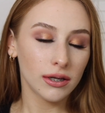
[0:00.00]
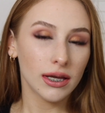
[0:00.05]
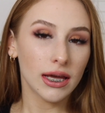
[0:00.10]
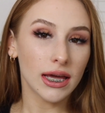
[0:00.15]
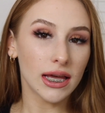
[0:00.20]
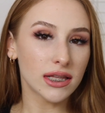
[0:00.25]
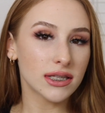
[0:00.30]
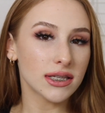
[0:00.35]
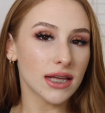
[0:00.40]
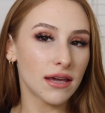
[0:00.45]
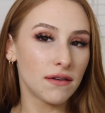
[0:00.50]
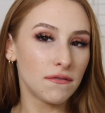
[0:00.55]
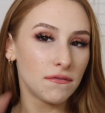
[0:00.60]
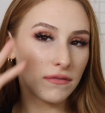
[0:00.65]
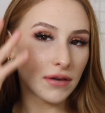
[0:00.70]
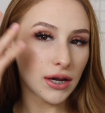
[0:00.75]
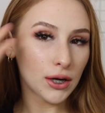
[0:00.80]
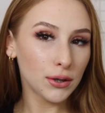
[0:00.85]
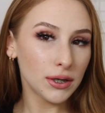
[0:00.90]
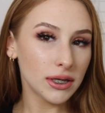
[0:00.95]
It's a
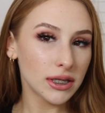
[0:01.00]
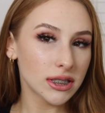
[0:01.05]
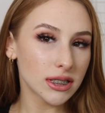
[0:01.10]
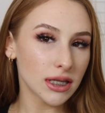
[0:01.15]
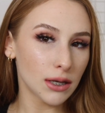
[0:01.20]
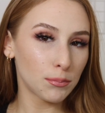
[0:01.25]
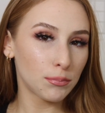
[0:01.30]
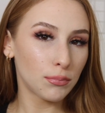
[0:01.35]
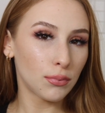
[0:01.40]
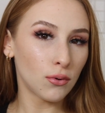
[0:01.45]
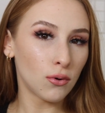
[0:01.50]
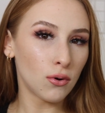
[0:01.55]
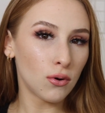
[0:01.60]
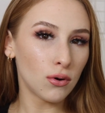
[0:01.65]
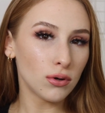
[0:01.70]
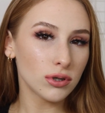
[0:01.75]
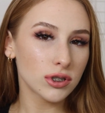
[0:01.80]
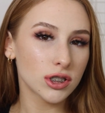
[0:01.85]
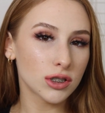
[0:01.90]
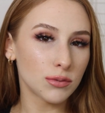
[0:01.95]
very
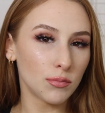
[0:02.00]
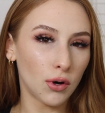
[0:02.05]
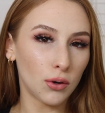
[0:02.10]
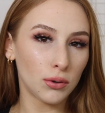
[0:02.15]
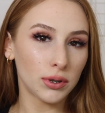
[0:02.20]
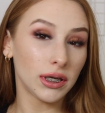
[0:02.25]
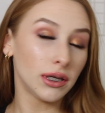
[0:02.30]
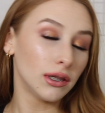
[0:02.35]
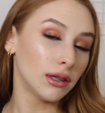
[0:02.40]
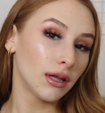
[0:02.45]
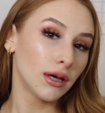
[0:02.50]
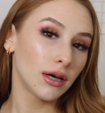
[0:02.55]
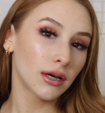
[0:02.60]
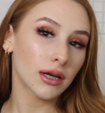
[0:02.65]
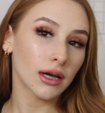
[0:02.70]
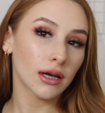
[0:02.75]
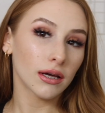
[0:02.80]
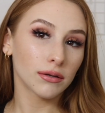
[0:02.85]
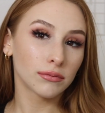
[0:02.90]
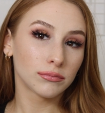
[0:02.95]
simple smoky look,